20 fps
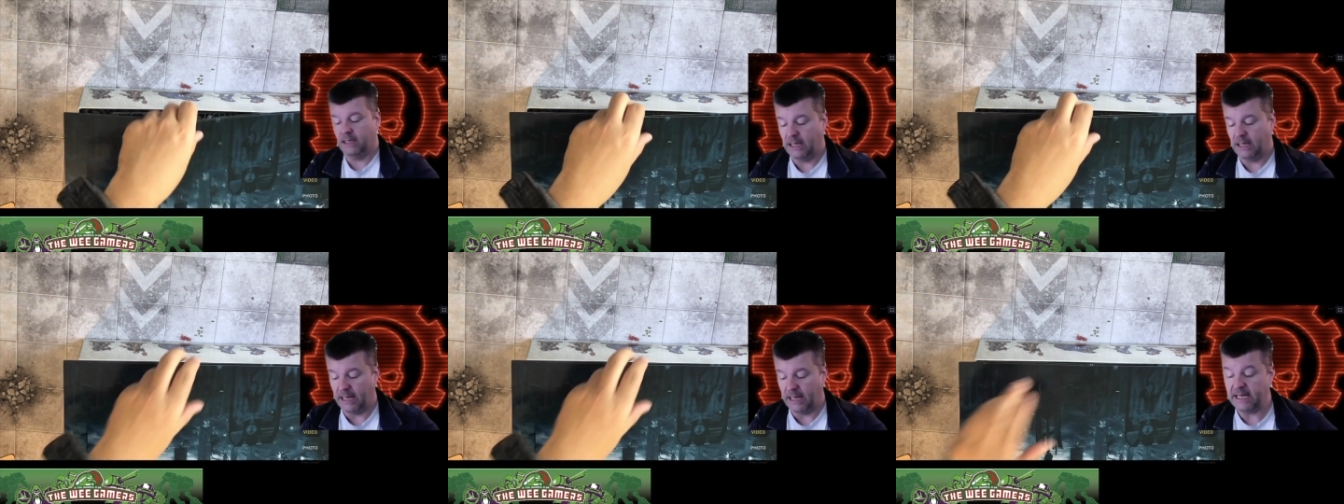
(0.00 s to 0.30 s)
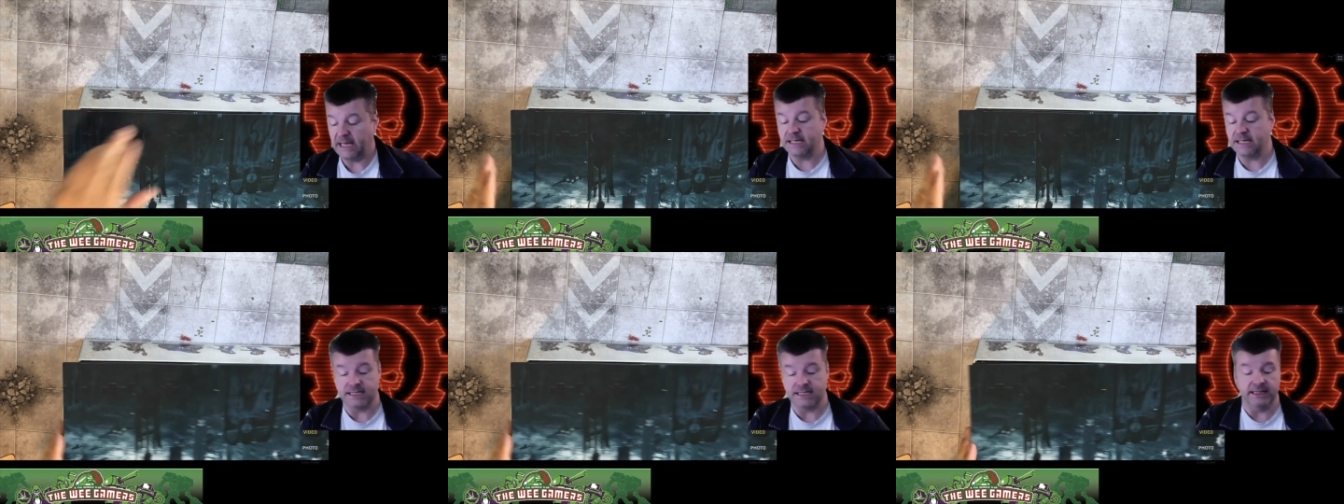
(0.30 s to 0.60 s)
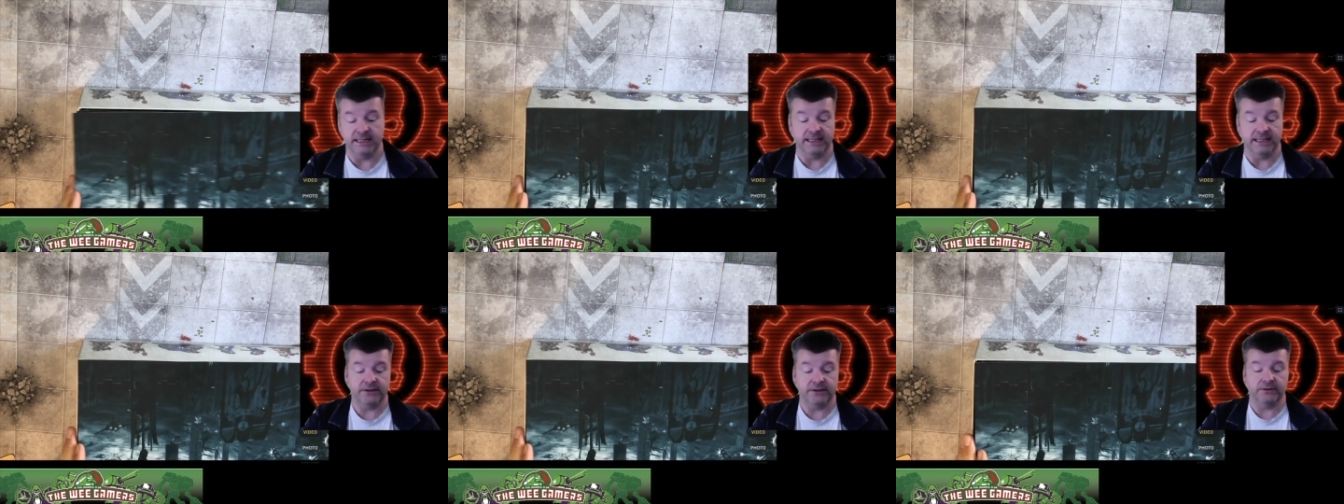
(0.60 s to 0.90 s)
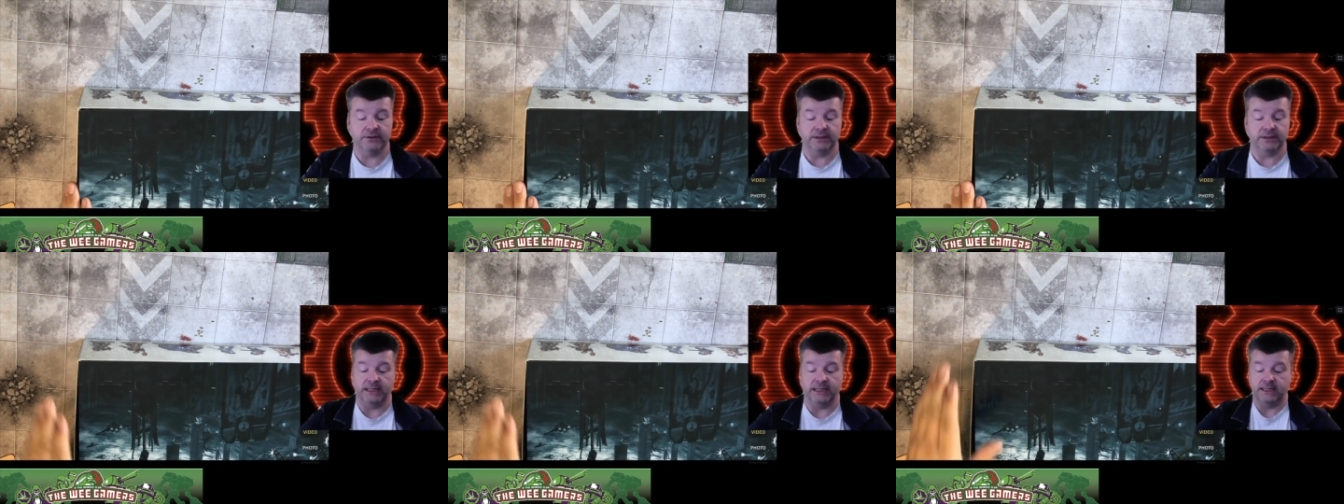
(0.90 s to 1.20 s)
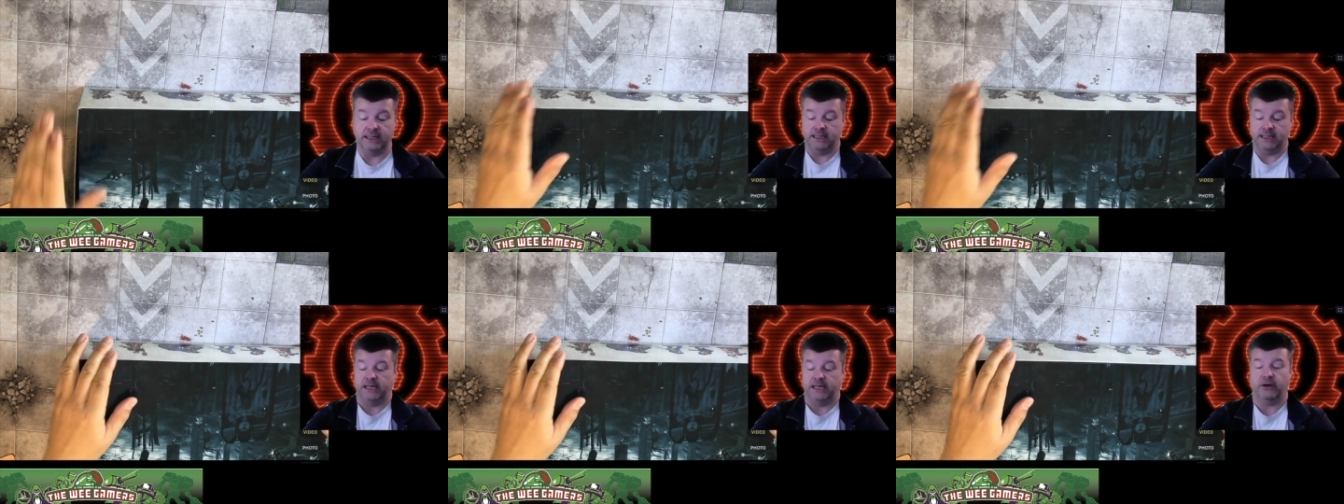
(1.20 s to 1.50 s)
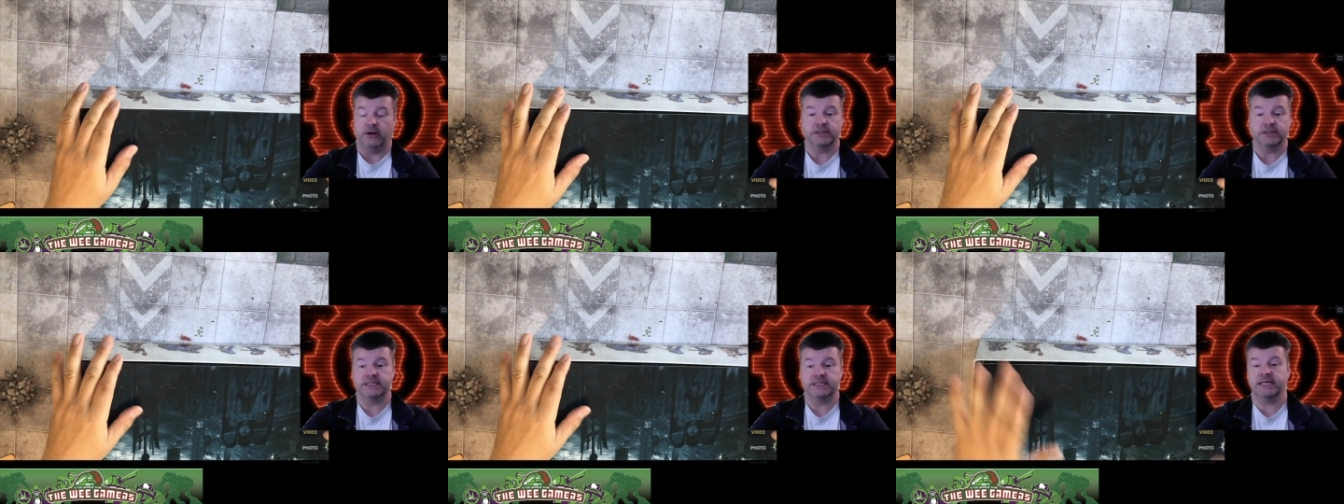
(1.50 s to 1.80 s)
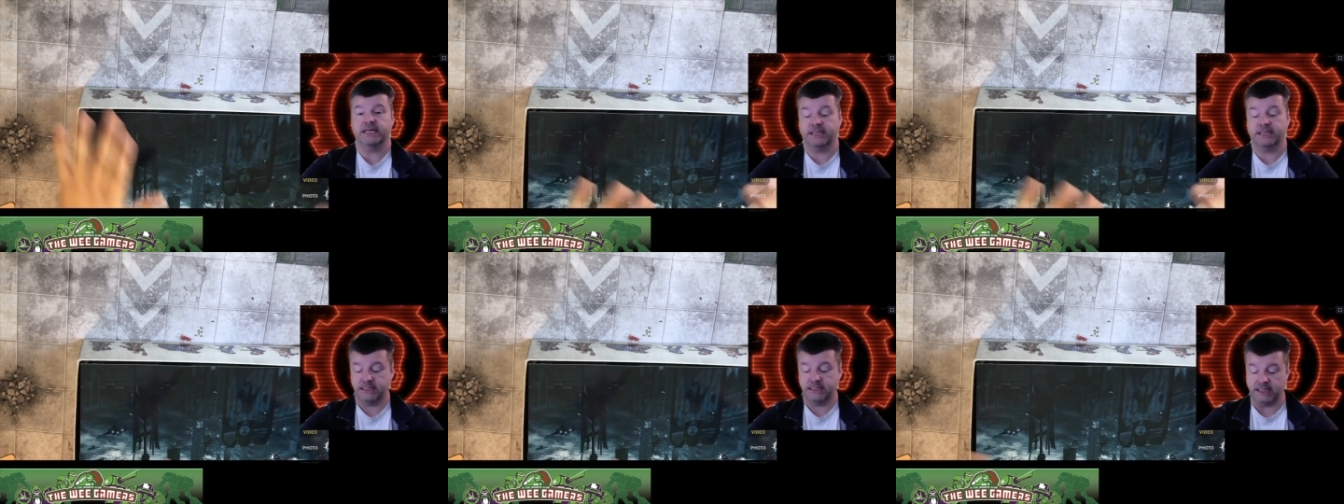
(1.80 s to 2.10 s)
he has literally he got to
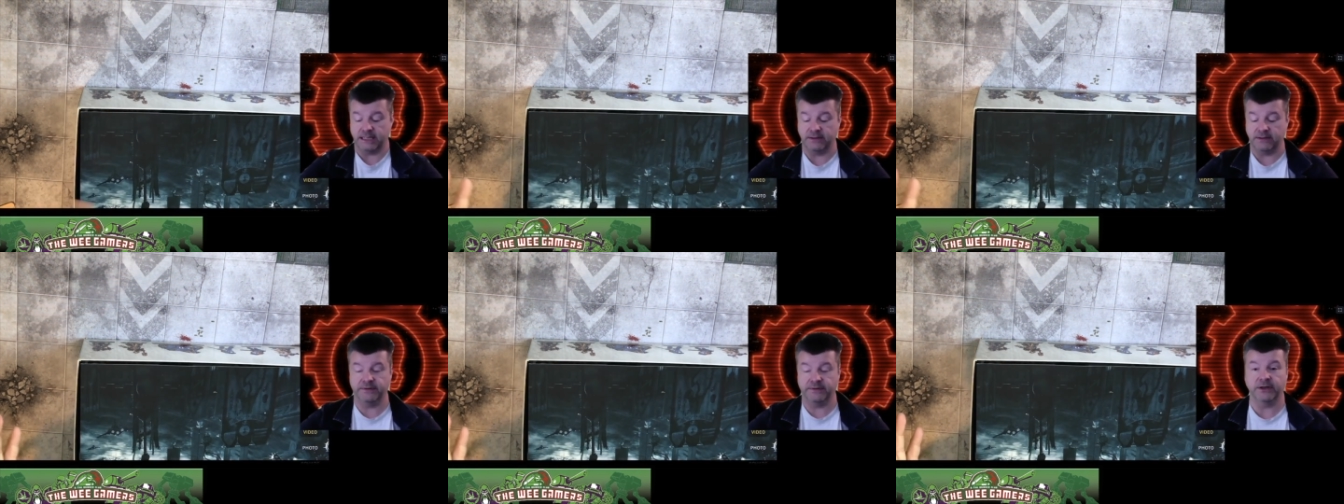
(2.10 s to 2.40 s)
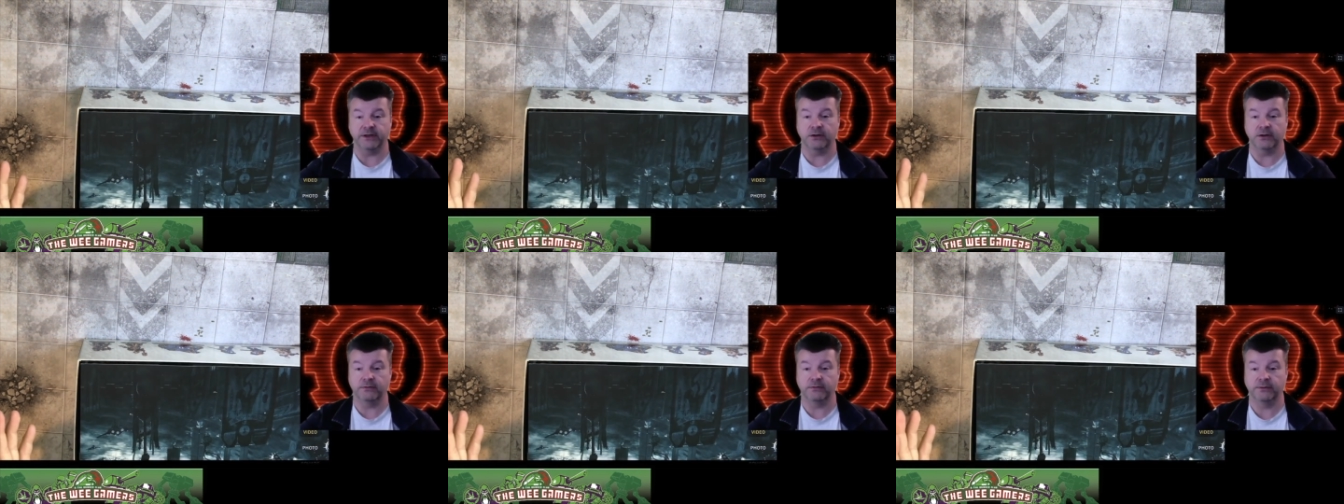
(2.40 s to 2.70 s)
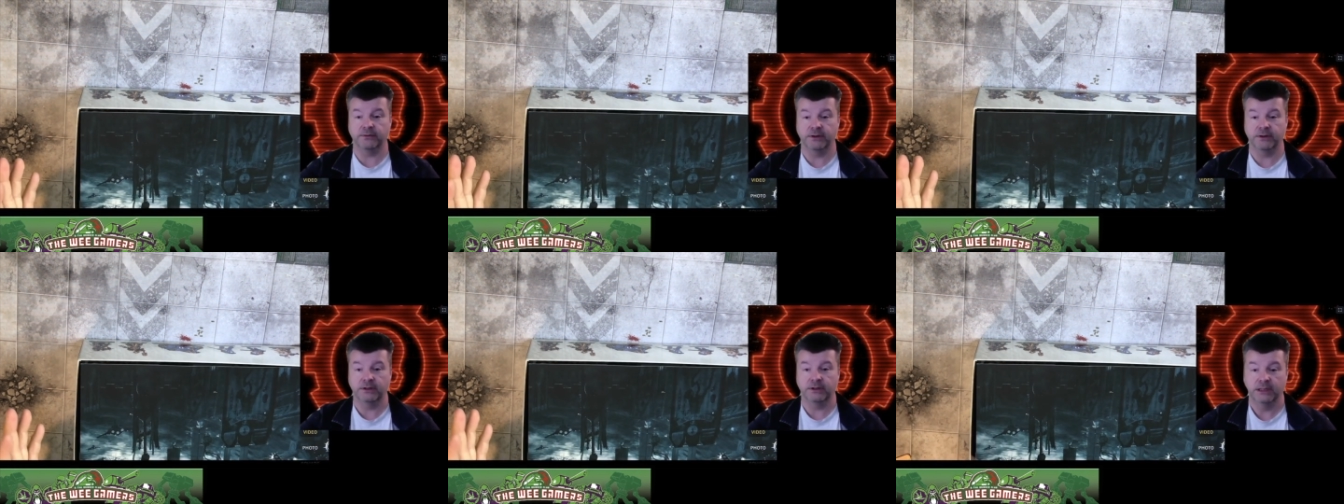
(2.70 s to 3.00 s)
take the cellophane off,